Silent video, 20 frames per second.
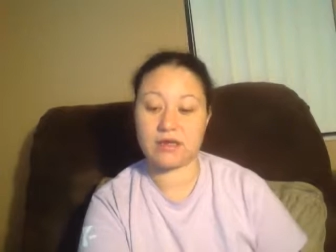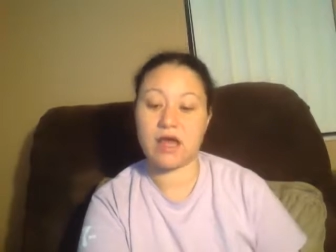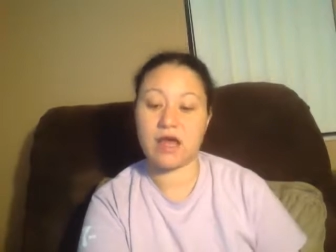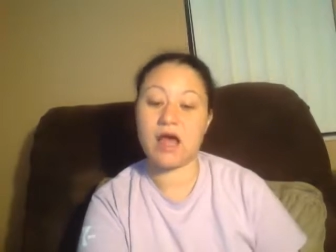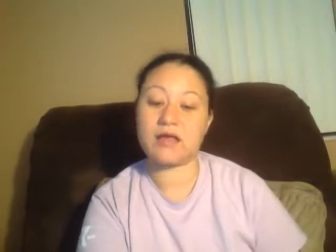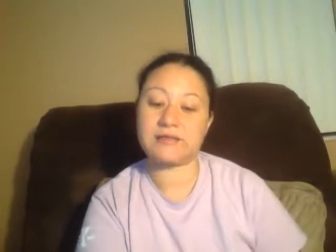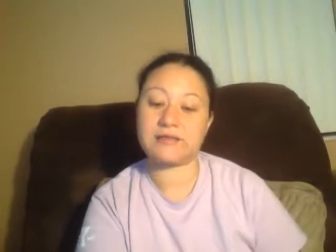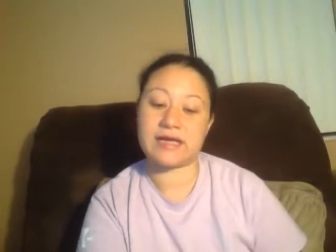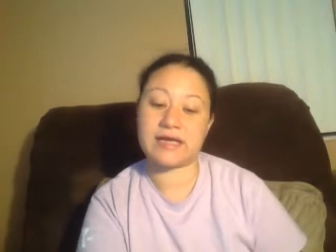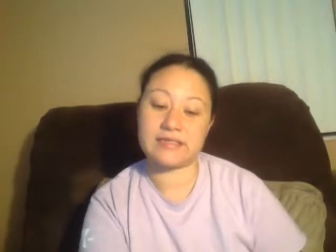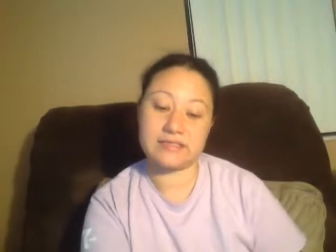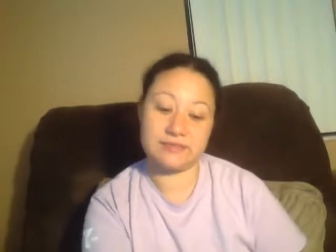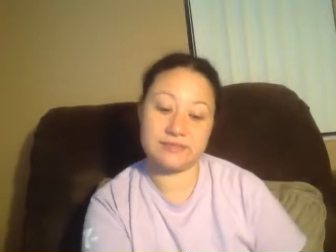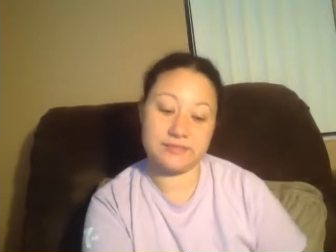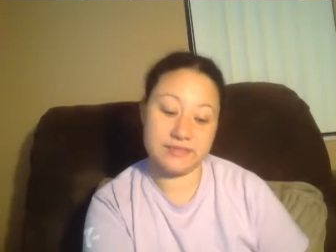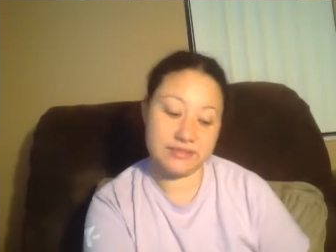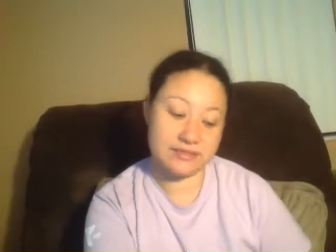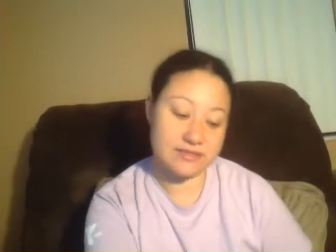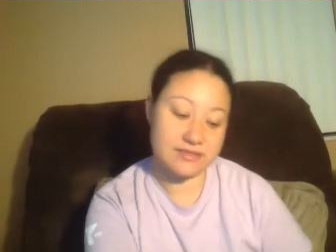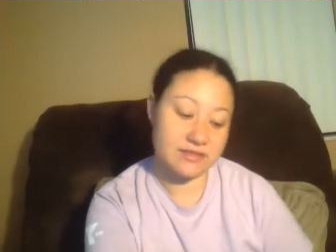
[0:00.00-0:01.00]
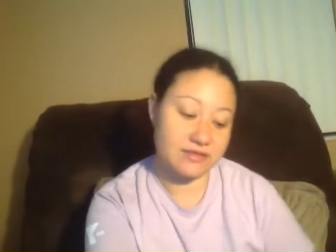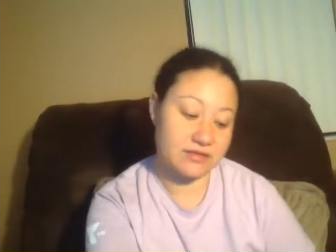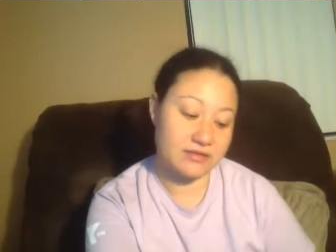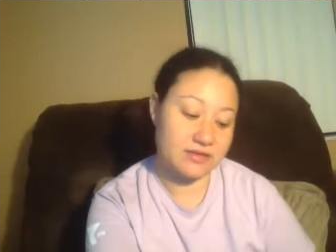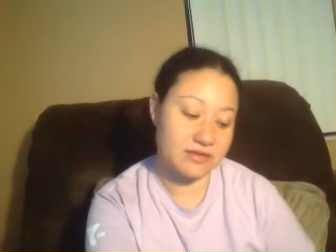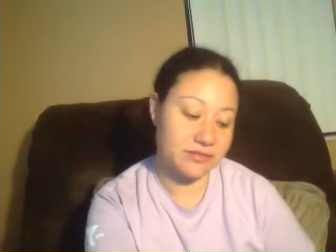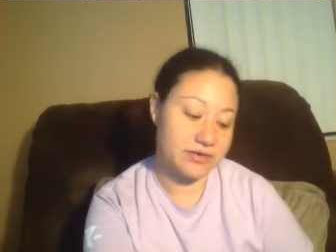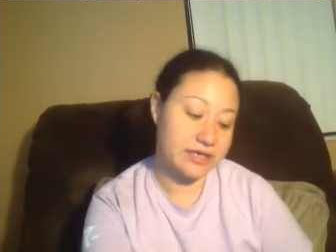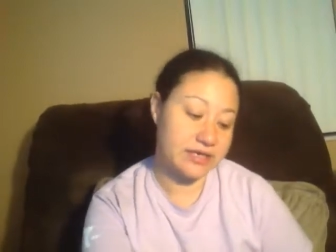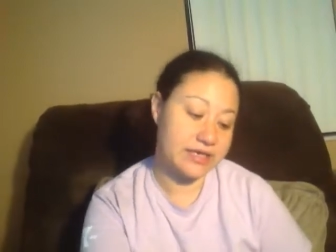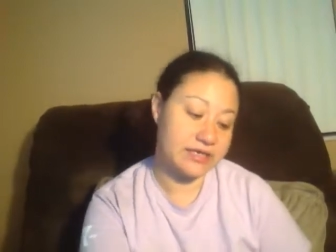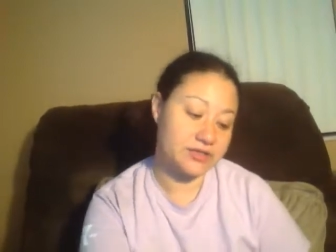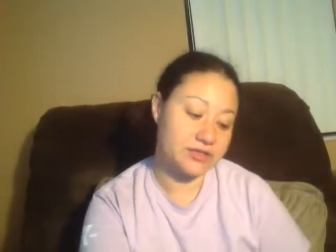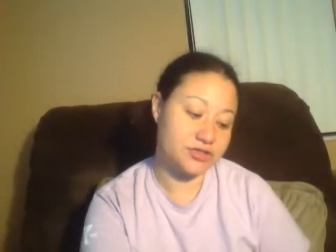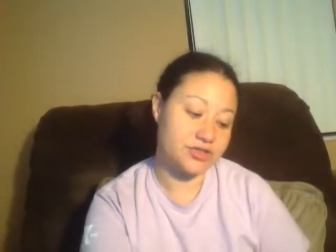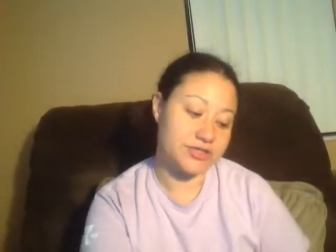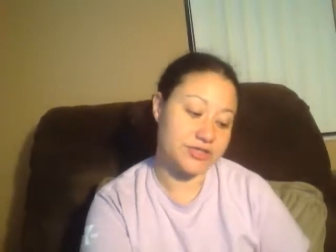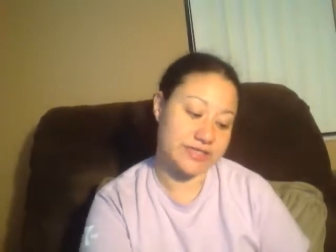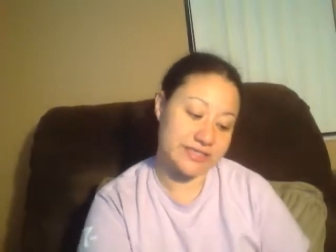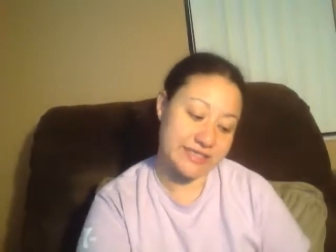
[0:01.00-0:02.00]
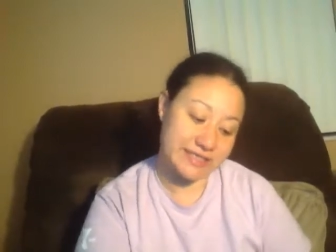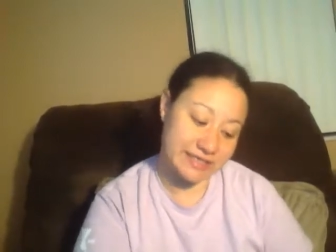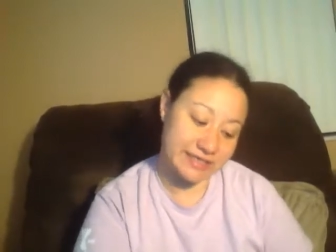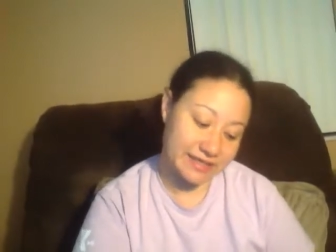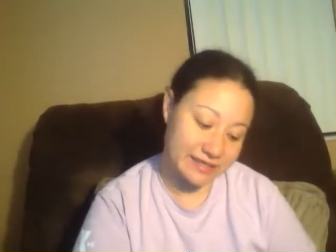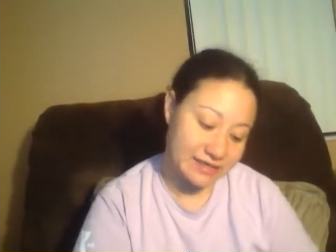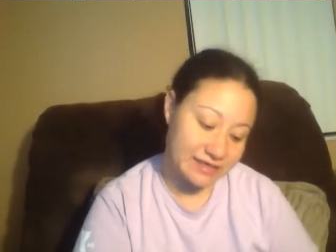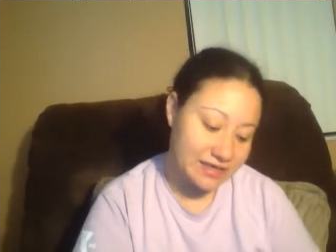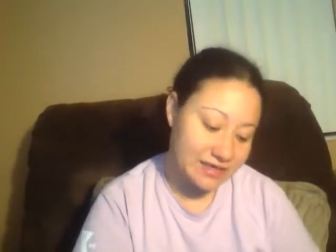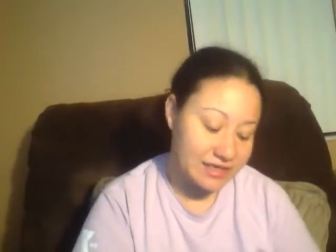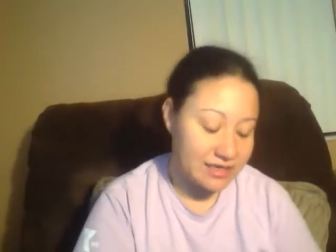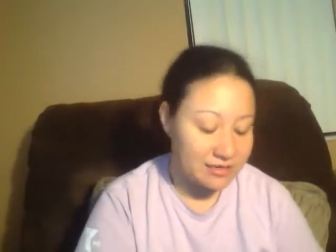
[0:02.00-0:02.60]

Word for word: contacted me and said that they were interested,